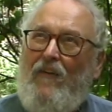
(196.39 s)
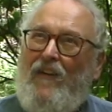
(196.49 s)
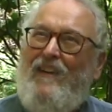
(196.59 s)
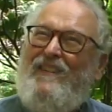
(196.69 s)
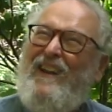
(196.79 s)

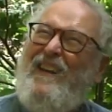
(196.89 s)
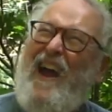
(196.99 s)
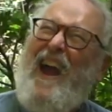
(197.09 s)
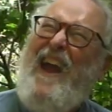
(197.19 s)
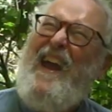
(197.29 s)
and he said,
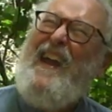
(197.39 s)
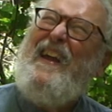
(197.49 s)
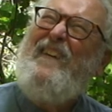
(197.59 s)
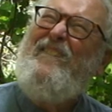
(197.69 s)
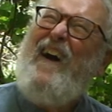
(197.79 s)

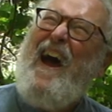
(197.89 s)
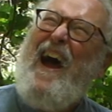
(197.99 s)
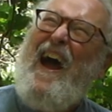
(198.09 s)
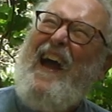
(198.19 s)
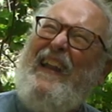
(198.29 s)
hey,
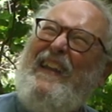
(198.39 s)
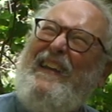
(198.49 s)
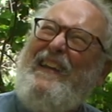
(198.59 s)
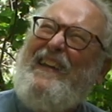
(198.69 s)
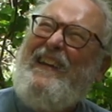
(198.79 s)
Wiley,